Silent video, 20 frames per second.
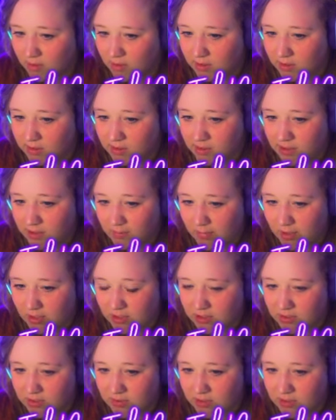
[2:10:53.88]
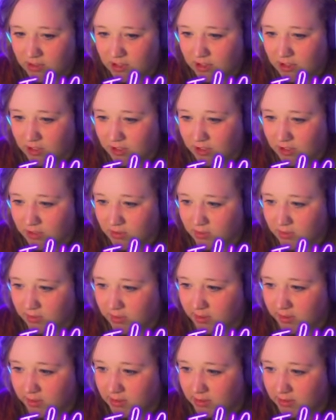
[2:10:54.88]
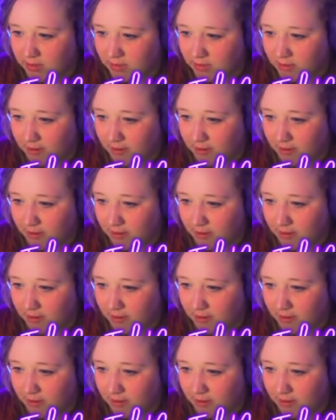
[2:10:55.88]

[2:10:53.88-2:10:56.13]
Is there a barstool chair that goes with these?